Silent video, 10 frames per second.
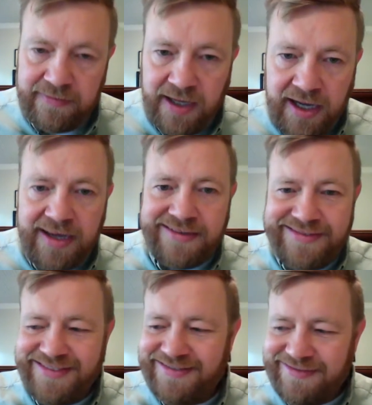I
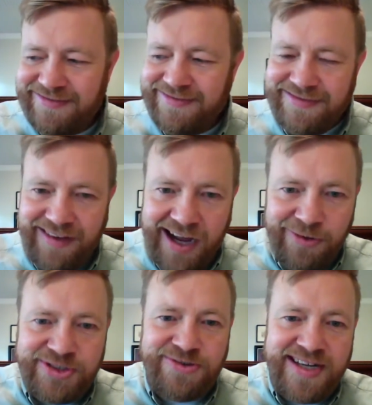
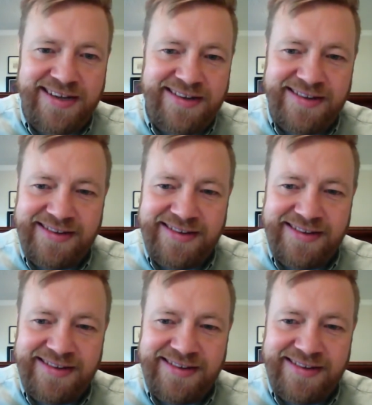will drink